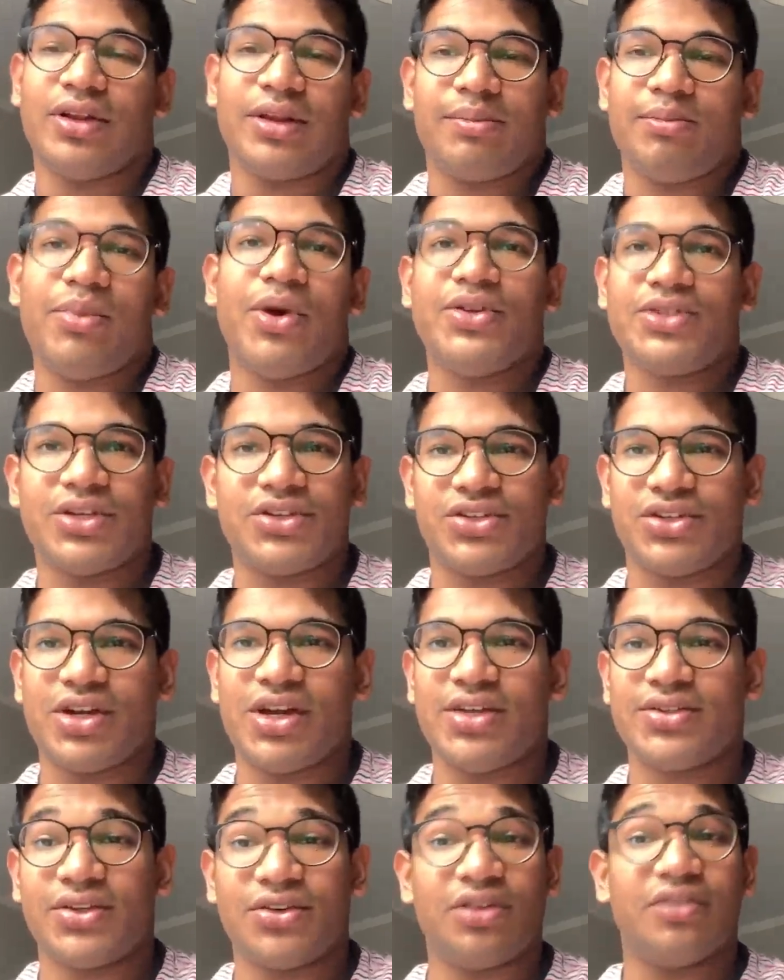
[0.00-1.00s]
most
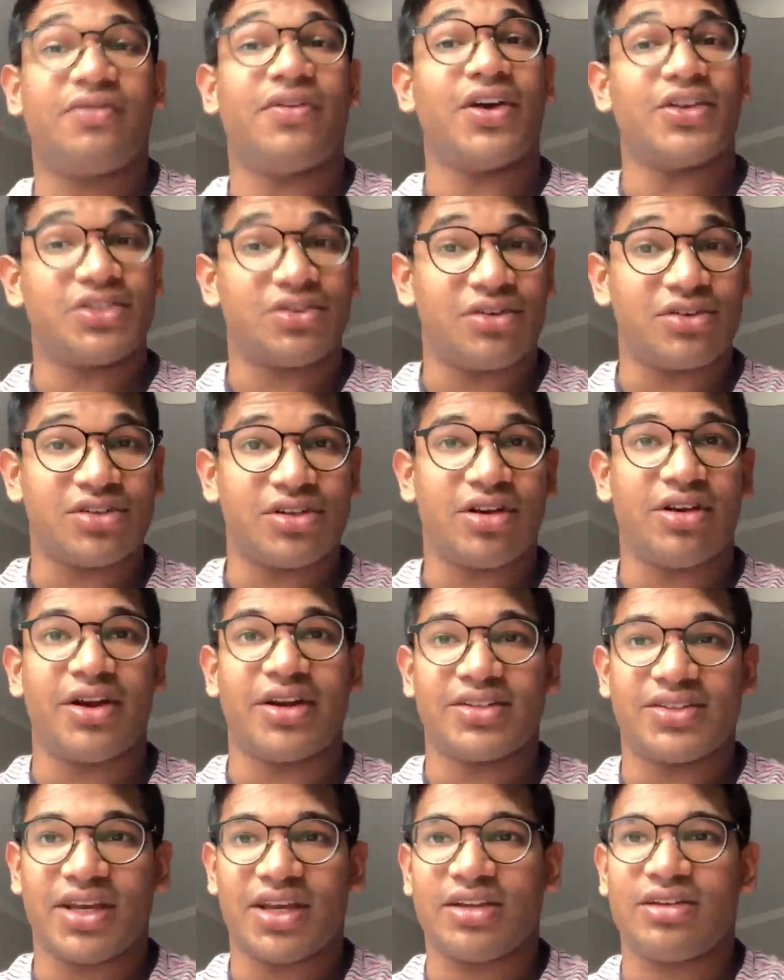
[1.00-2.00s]
engineers they do first year engineering,
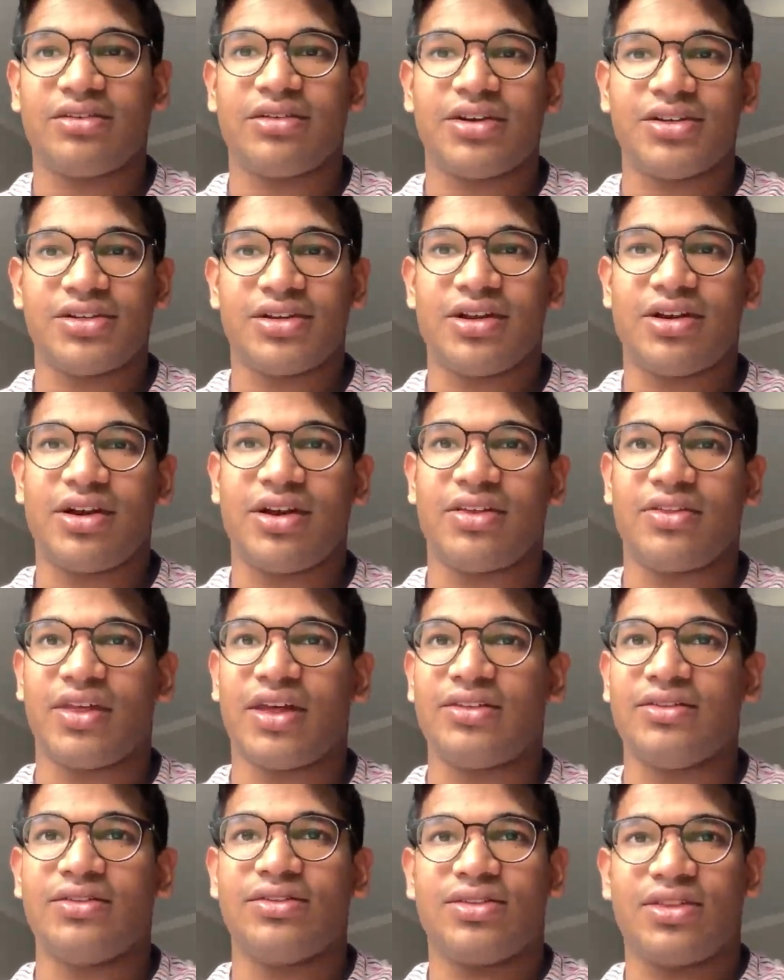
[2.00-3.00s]
second year engineering,
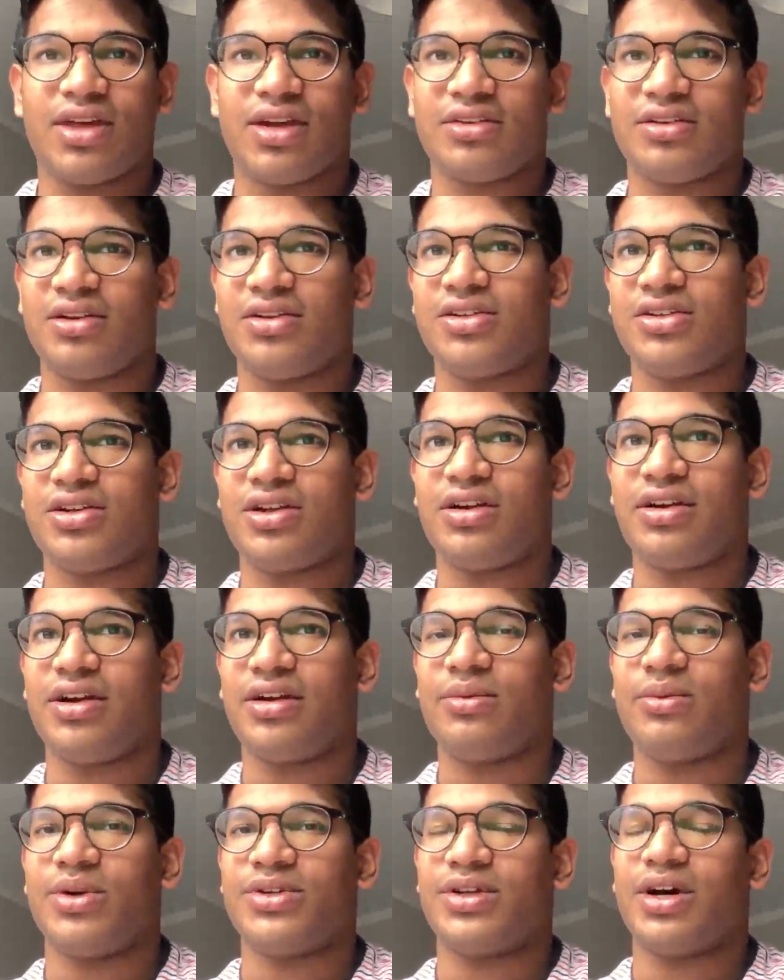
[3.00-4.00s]
then third year
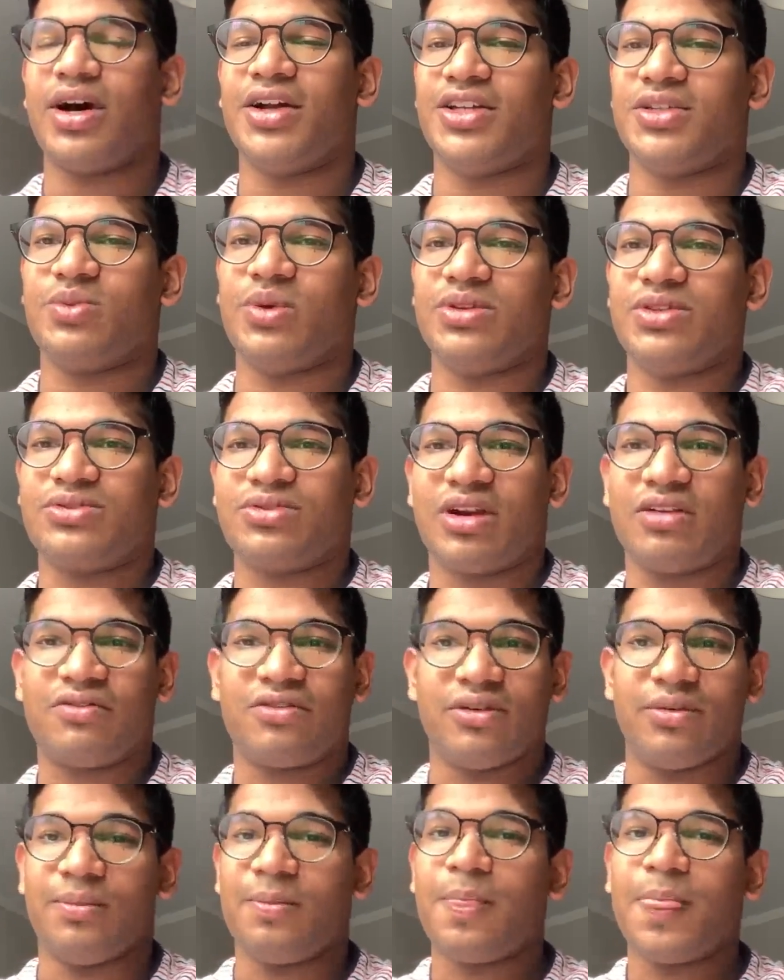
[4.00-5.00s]
engineering. Whereas I just went straight
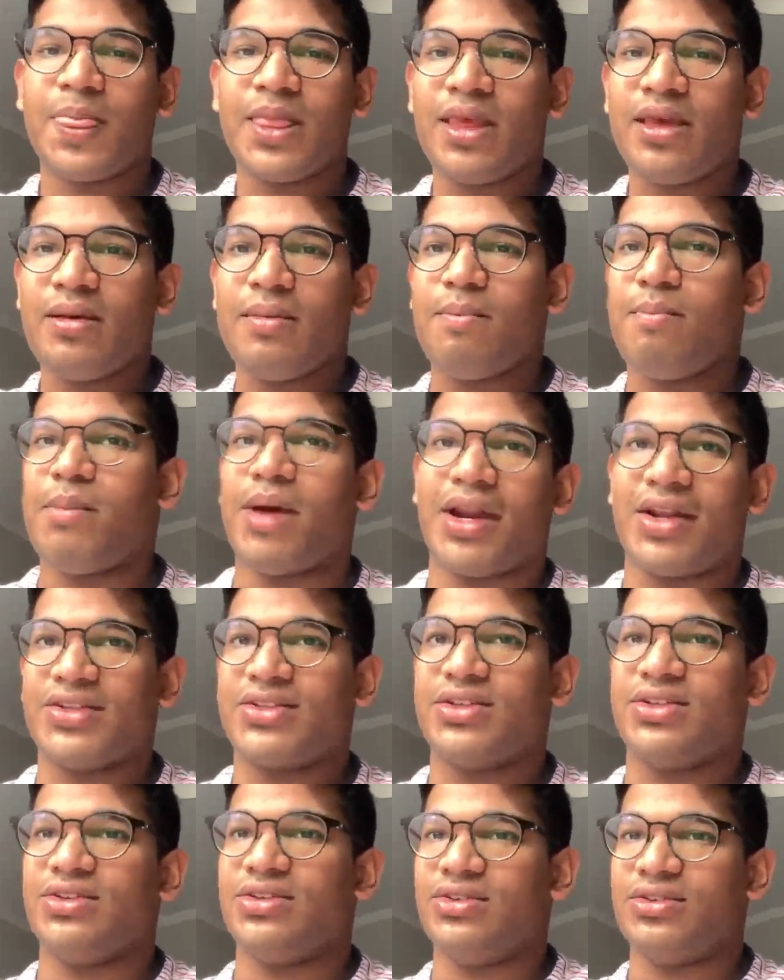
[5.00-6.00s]
from
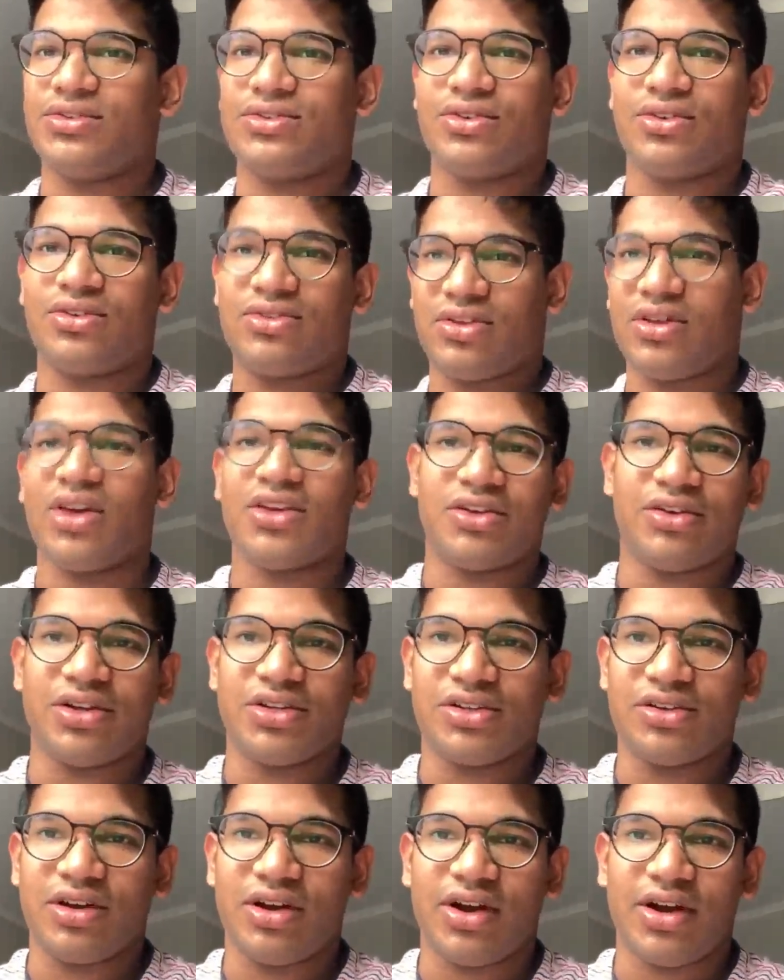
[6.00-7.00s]
medicine to third year
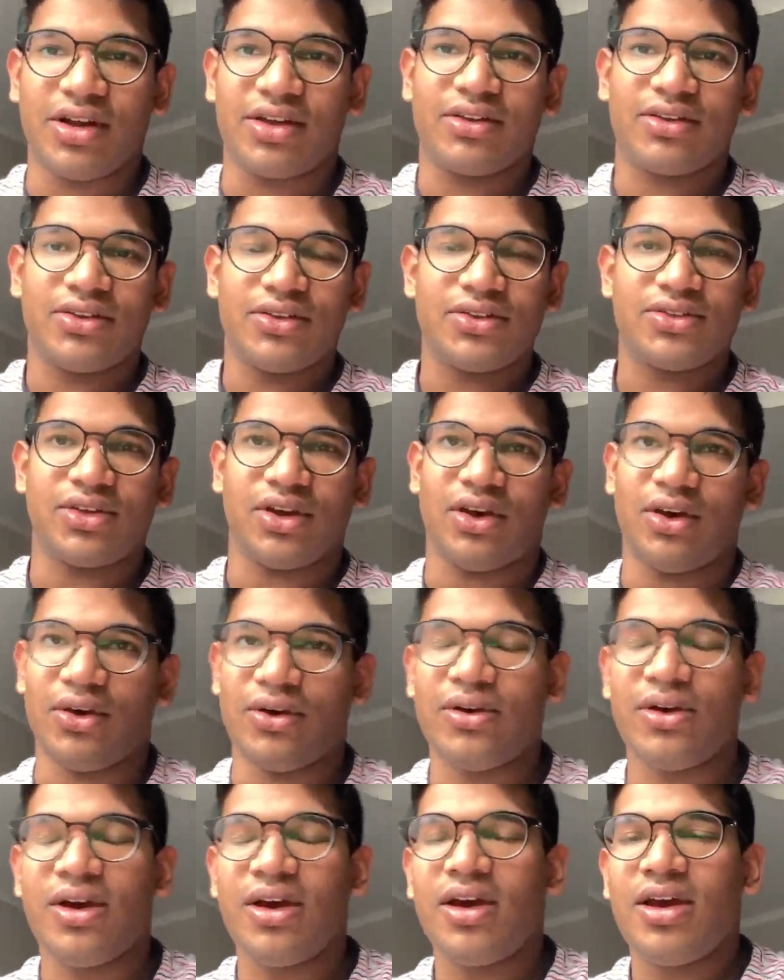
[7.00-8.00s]
engineering. So
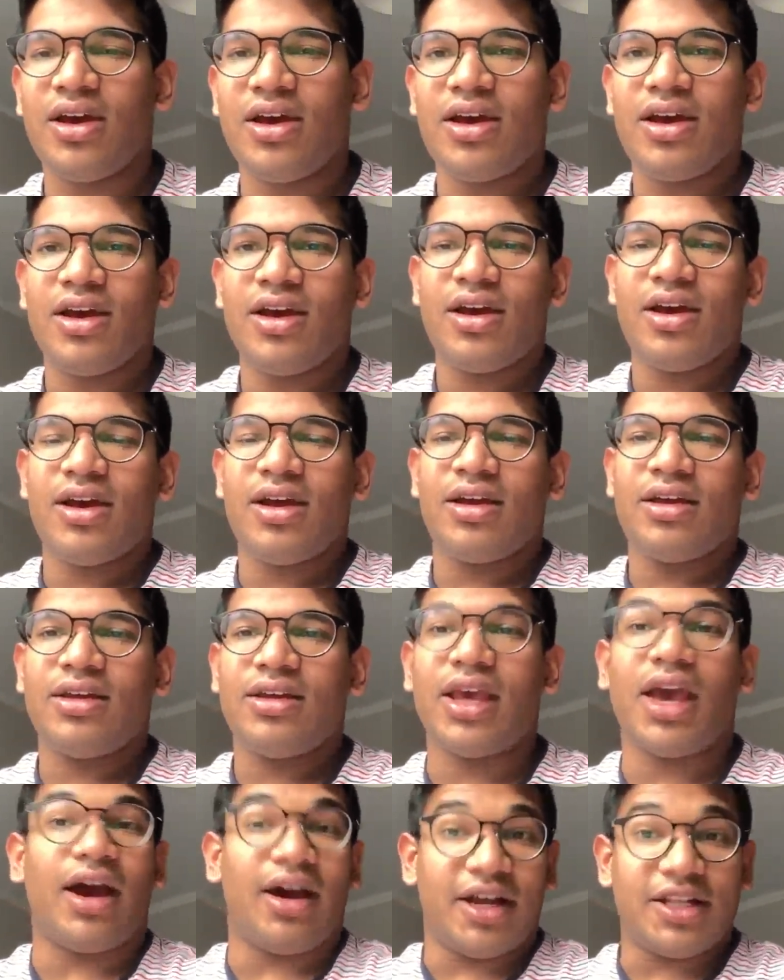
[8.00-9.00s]

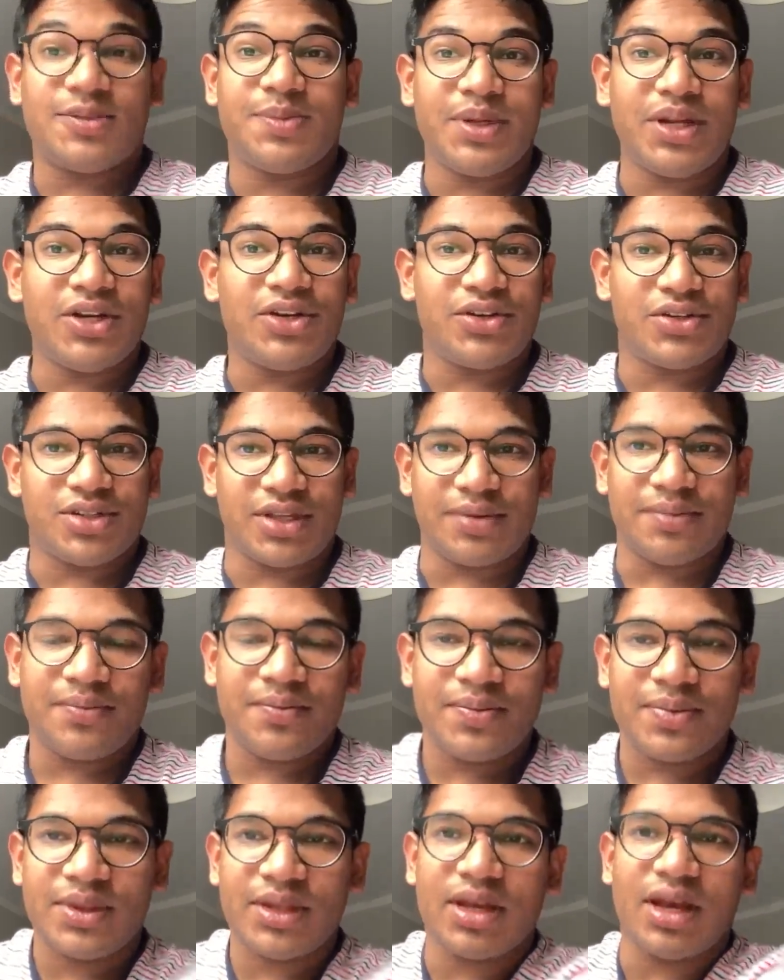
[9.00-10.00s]
yeah, it's been interesting,
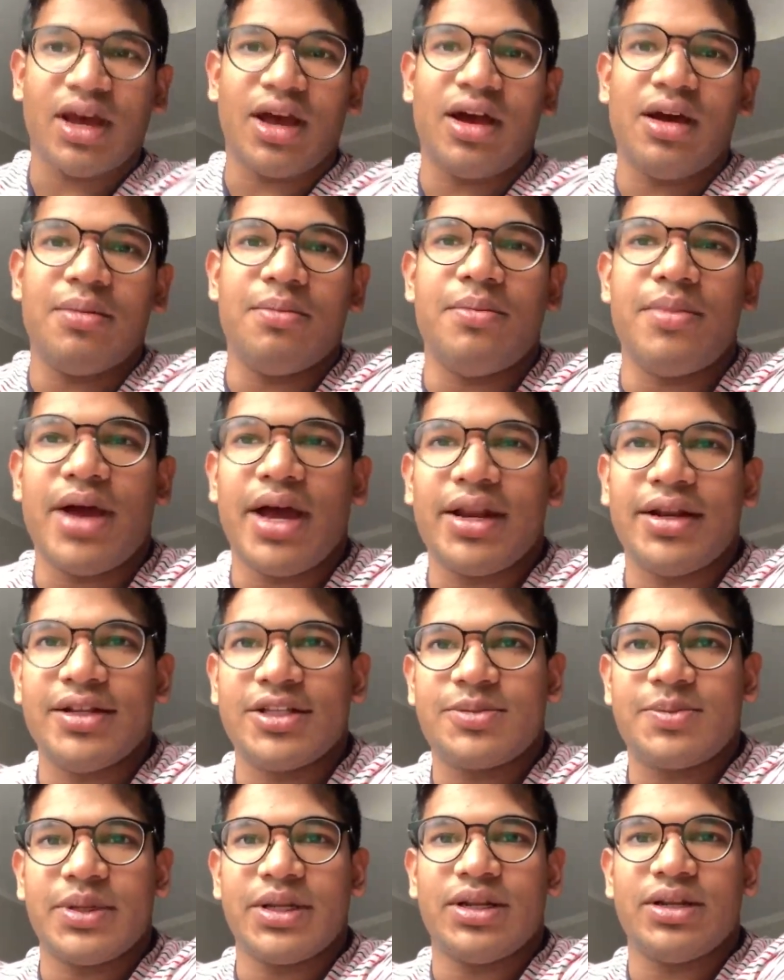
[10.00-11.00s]
and it's
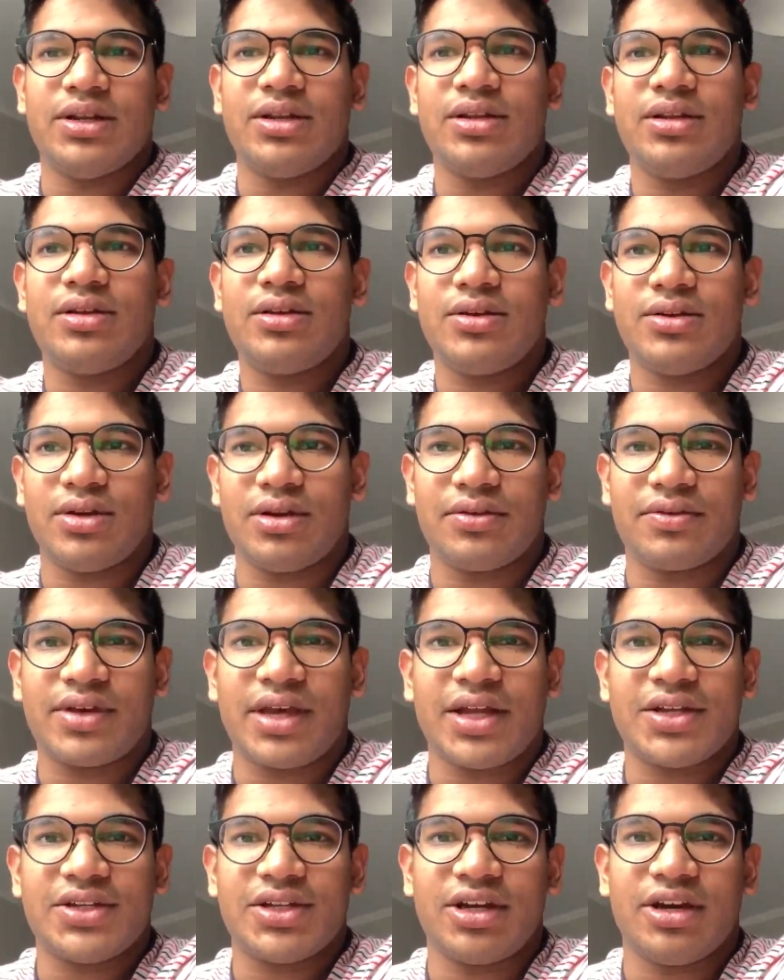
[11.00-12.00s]
been a lot of
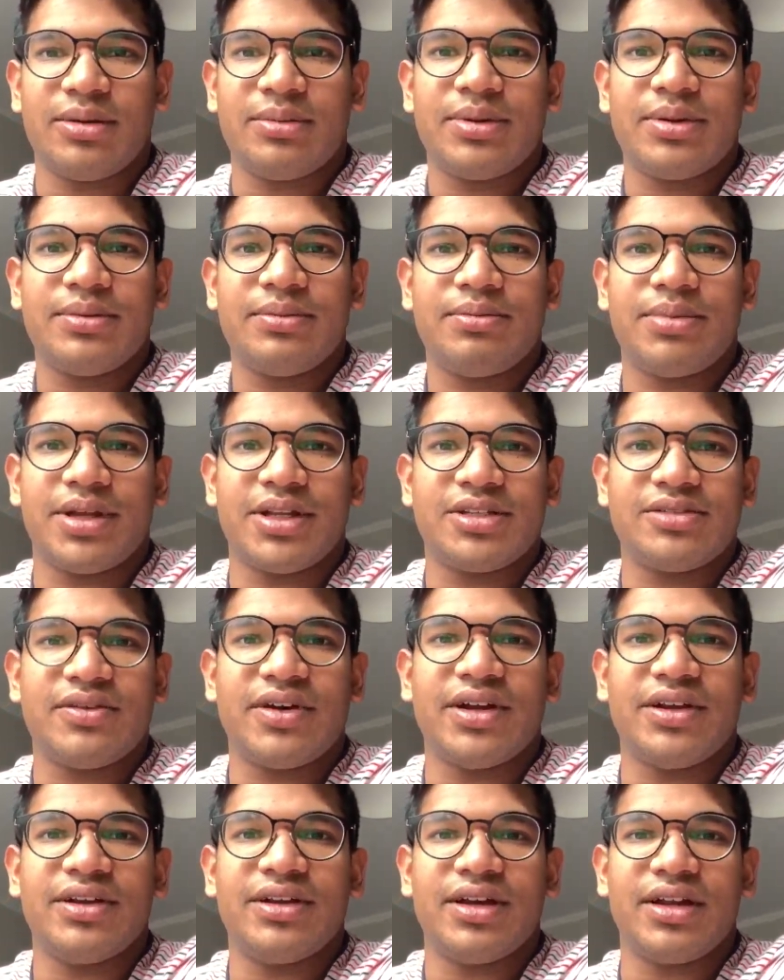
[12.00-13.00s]
catching up, but it's
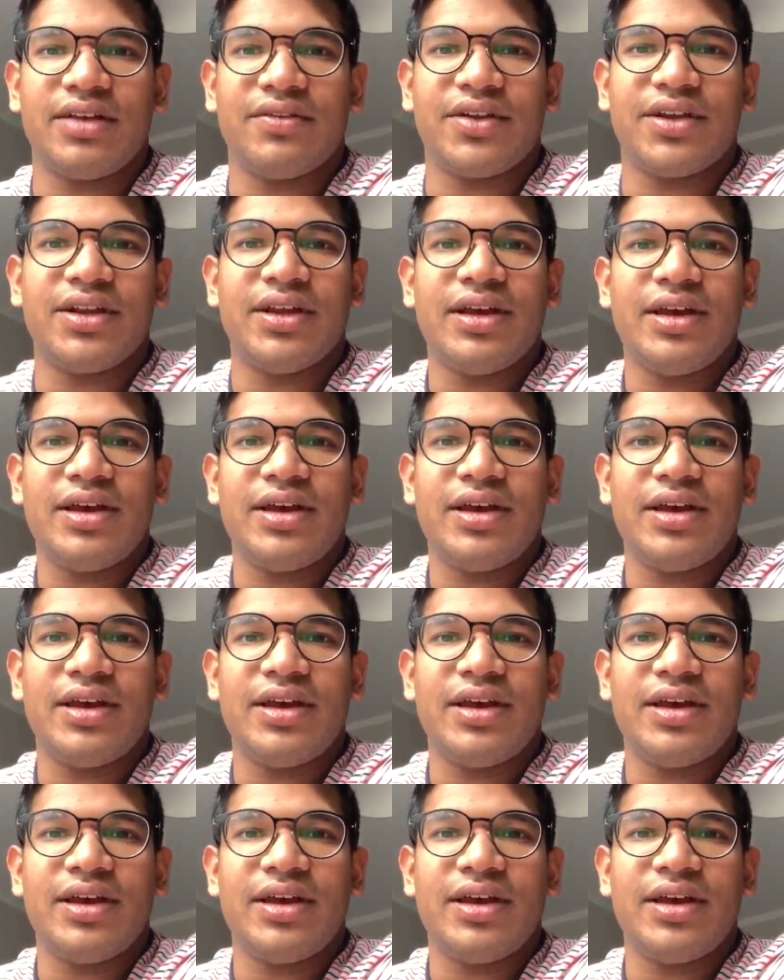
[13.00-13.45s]
fine. I love it.